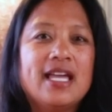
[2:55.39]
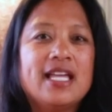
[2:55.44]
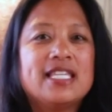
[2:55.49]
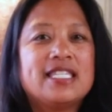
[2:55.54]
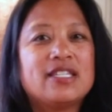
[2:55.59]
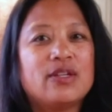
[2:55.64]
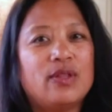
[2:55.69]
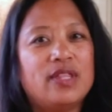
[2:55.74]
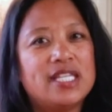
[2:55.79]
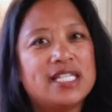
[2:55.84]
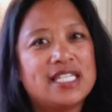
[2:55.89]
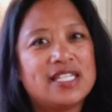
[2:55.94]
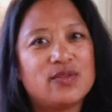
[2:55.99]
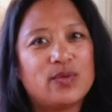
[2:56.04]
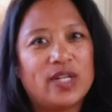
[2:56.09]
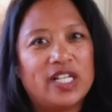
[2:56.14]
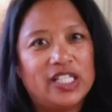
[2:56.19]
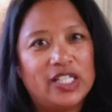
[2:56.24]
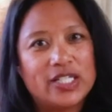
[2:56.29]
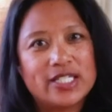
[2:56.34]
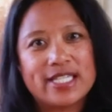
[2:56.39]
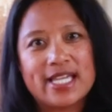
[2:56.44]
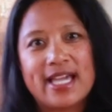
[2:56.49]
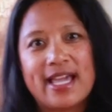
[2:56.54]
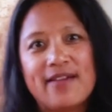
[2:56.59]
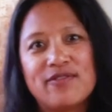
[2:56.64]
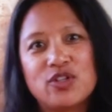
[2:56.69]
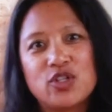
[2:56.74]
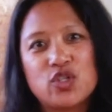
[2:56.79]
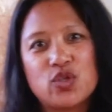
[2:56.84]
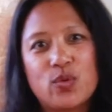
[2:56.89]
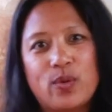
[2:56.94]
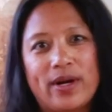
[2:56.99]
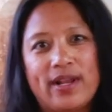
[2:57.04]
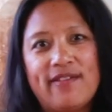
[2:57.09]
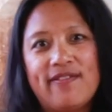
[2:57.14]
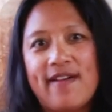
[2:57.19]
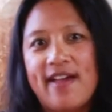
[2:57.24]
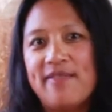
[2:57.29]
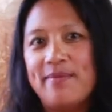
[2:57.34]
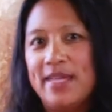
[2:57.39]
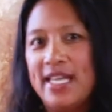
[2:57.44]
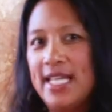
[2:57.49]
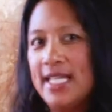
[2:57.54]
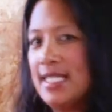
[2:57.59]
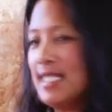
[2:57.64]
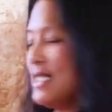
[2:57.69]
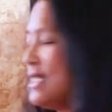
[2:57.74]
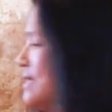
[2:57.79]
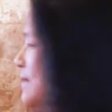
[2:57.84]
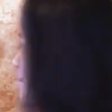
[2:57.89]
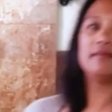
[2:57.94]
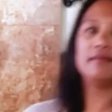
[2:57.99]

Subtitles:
So this is what it looks like after 25 minutes.